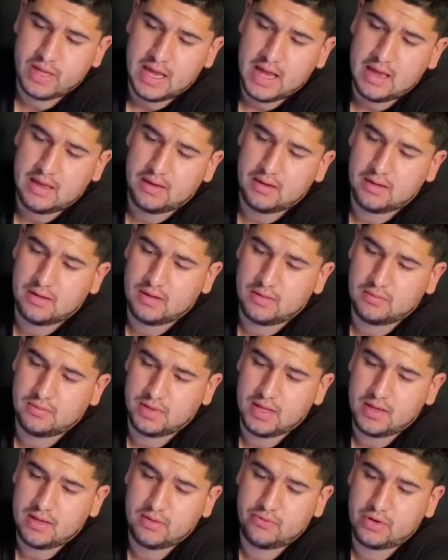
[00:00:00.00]
And
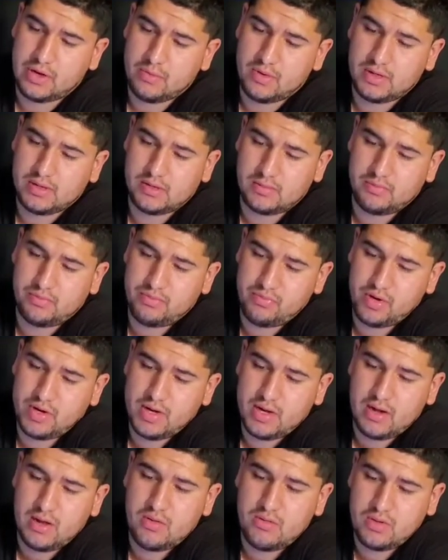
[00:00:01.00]
yeah, the frame rates are
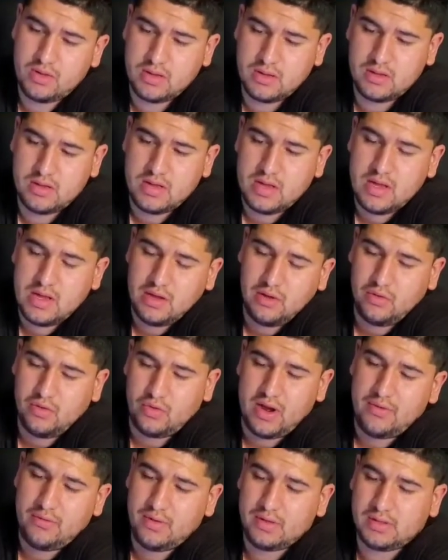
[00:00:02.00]
pretty low, and the
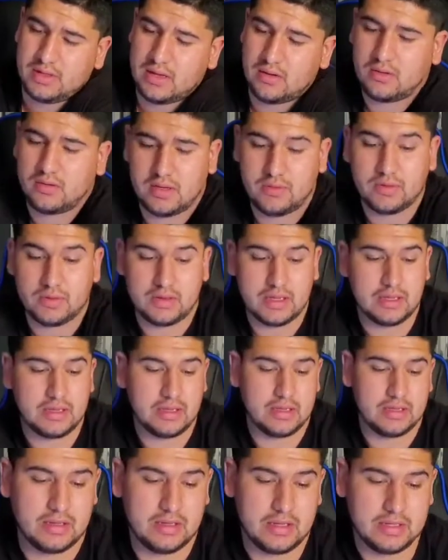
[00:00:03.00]
graphics, I don't even think
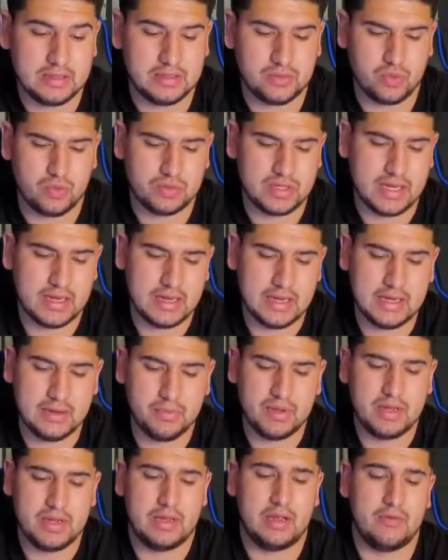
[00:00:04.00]
hits
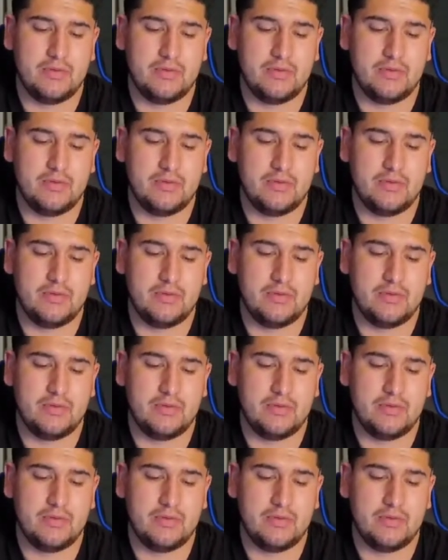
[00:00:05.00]
1080p.